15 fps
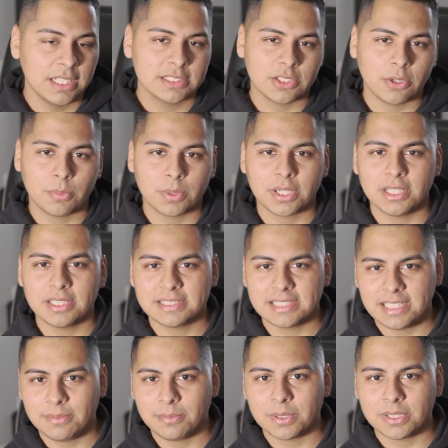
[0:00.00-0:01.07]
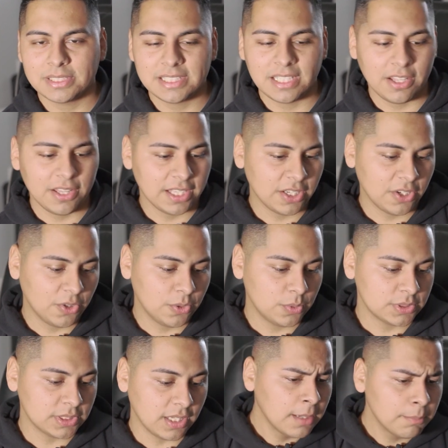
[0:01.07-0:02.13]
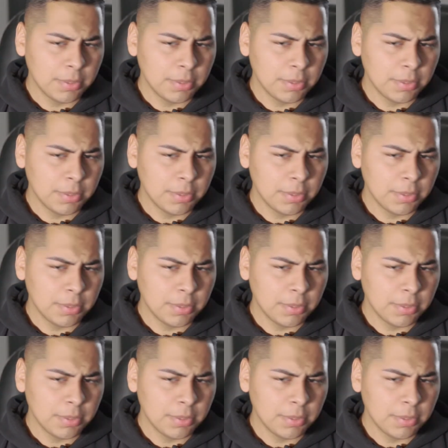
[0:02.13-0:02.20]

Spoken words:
So we're gonna see how that goes.